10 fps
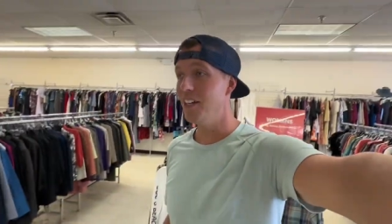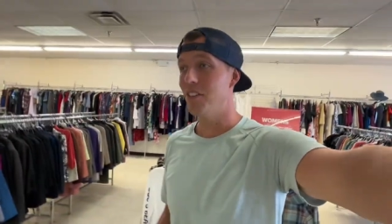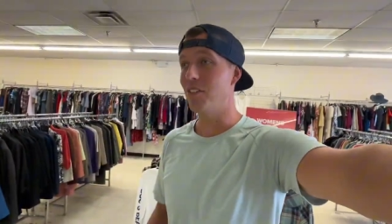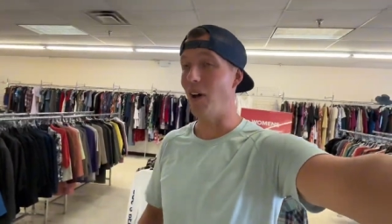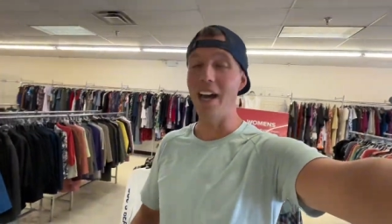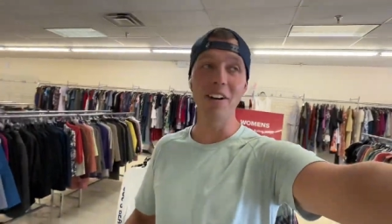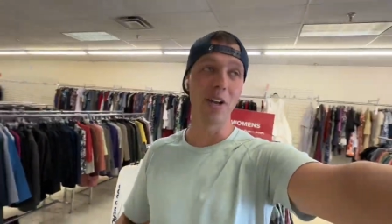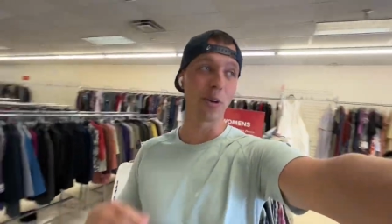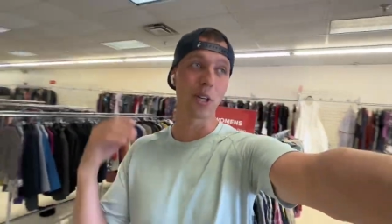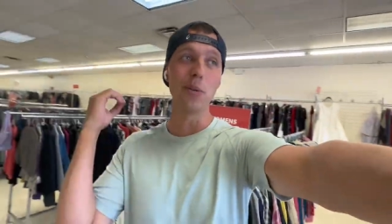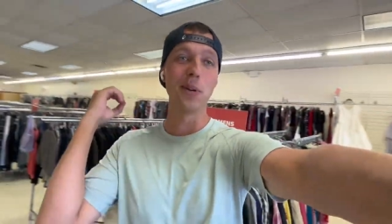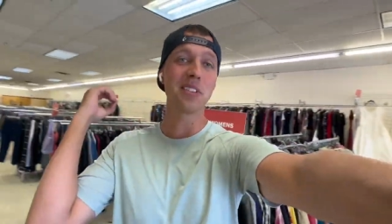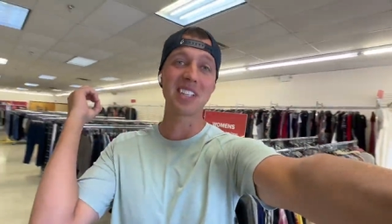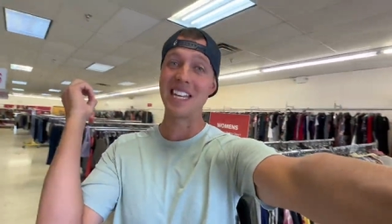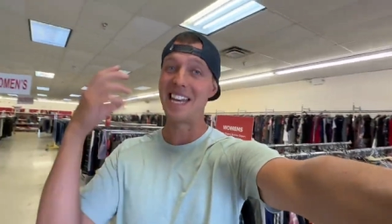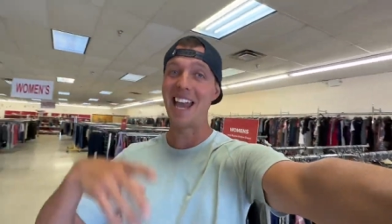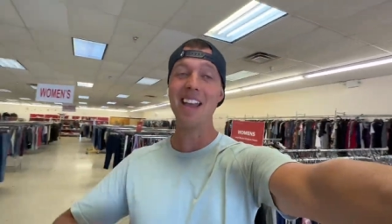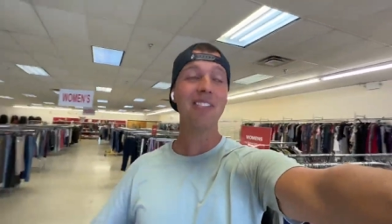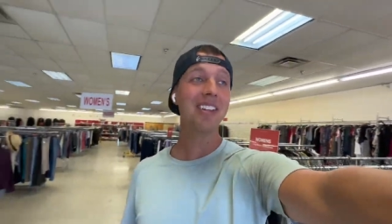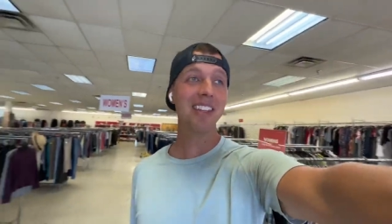So I don't know. Goodwill's getting
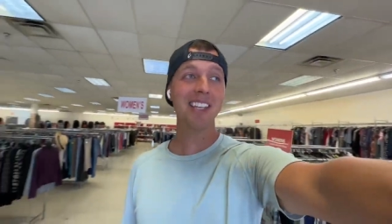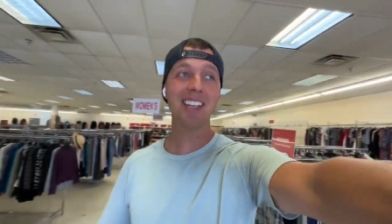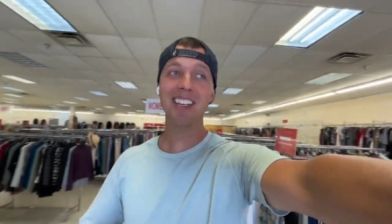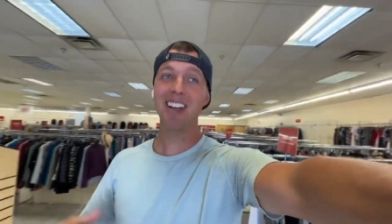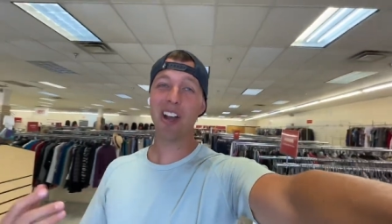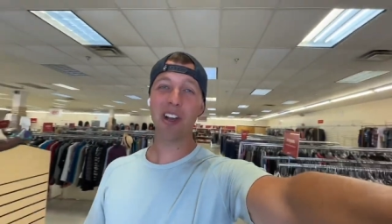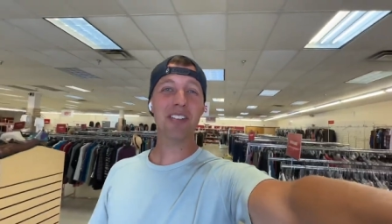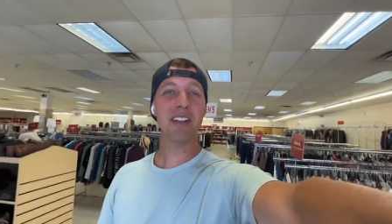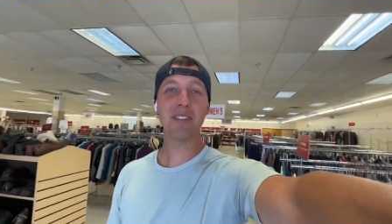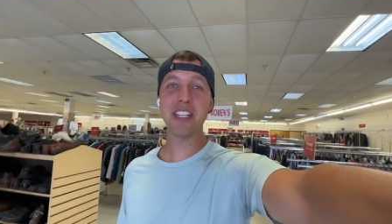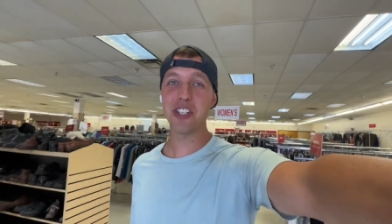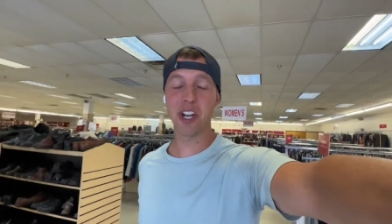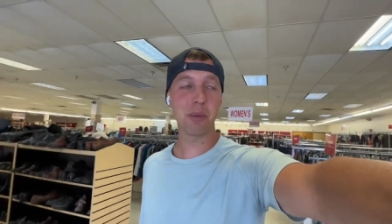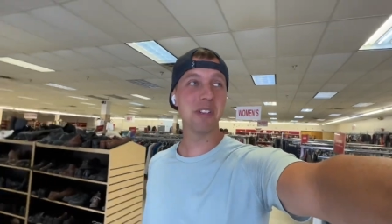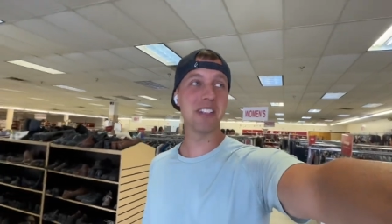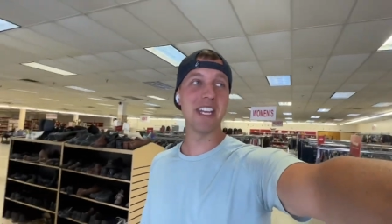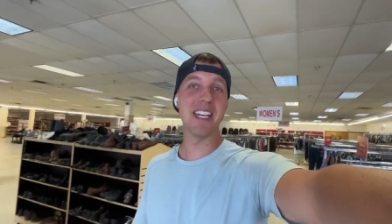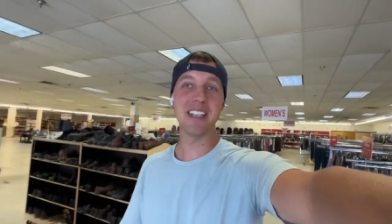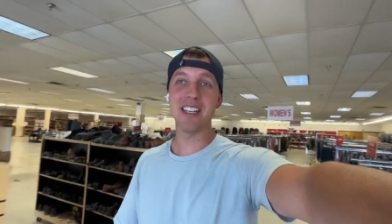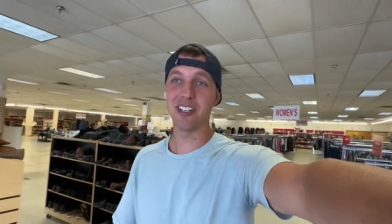everything. Our Salvation Armies in
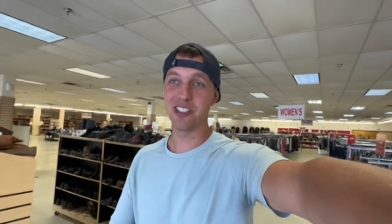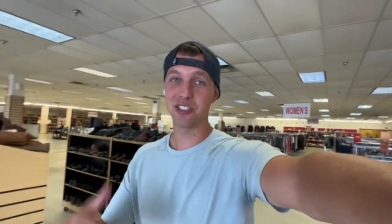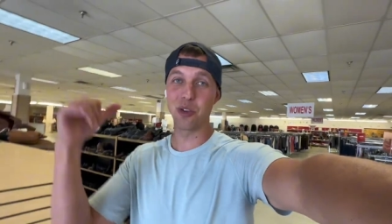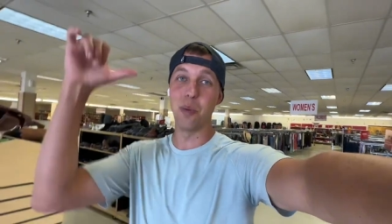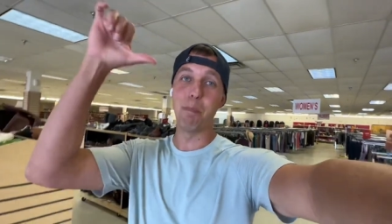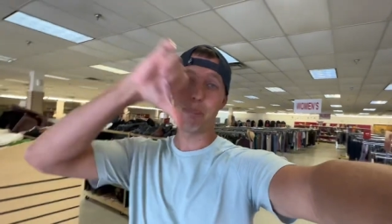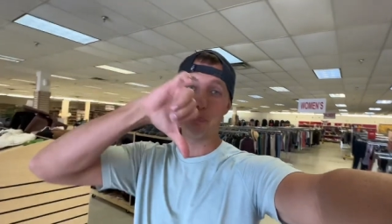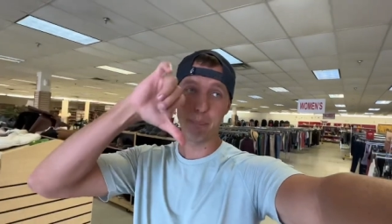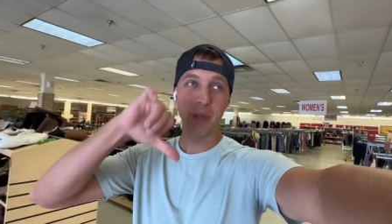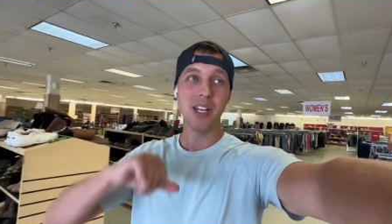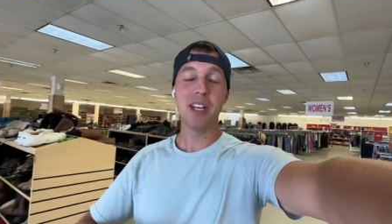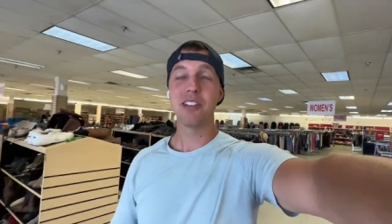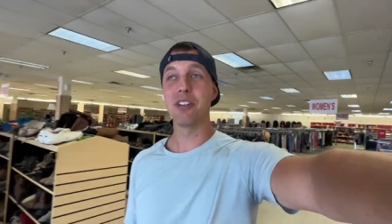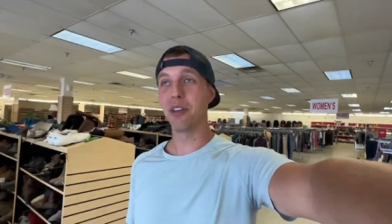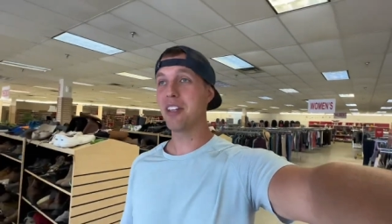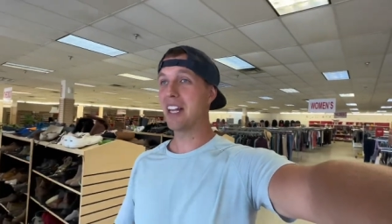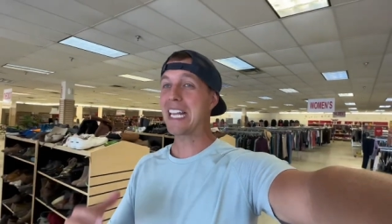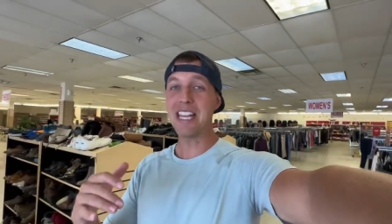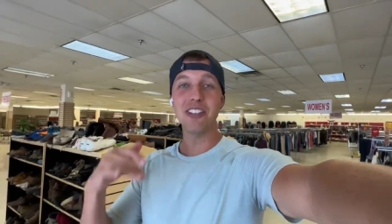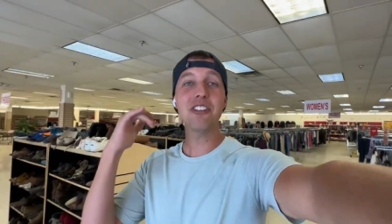Indy are just going so th
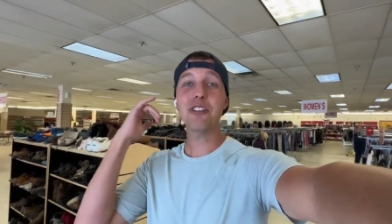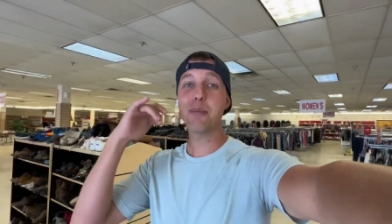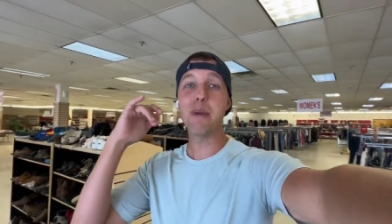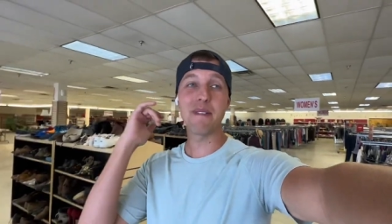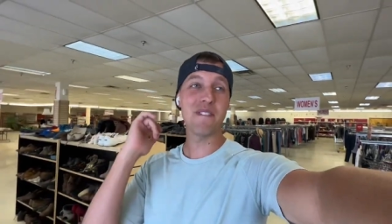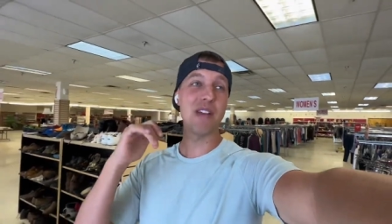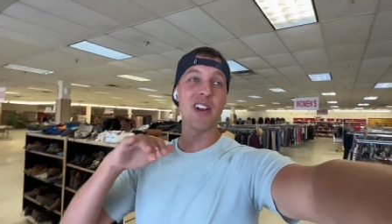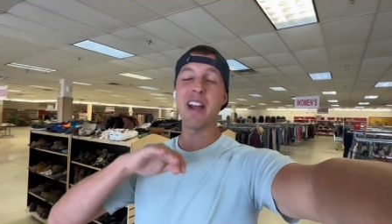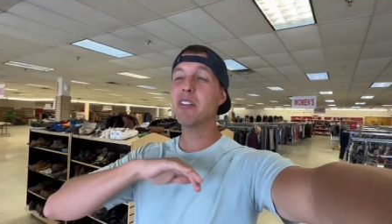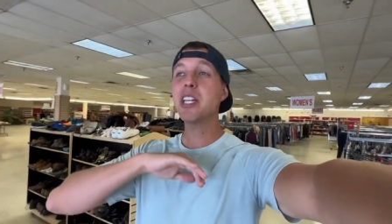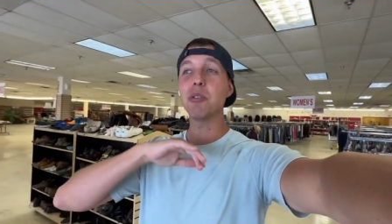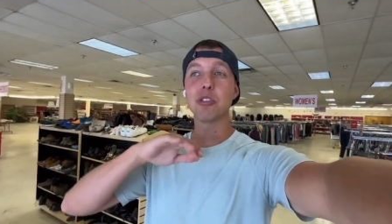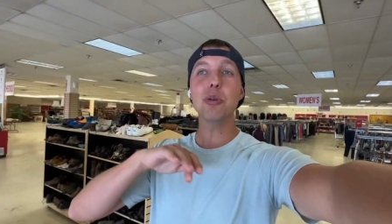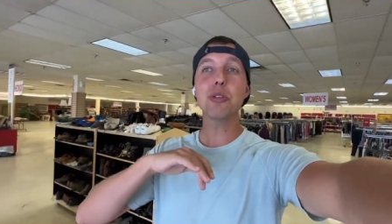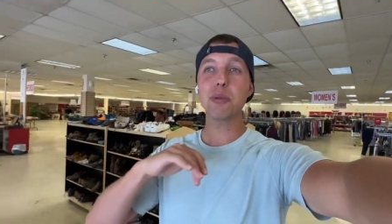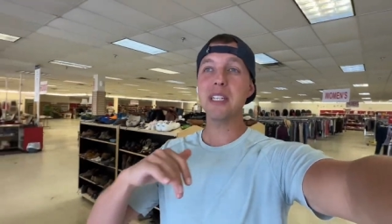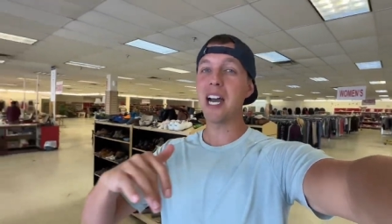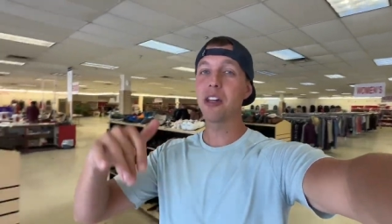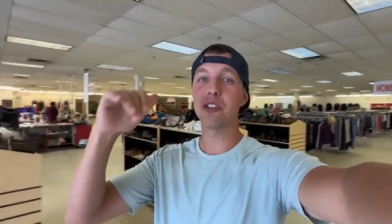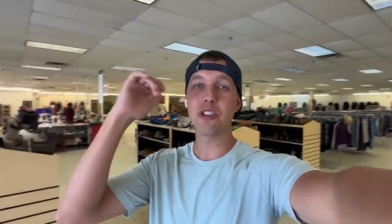again, this used to be my favorite. Everything was two or three dollars,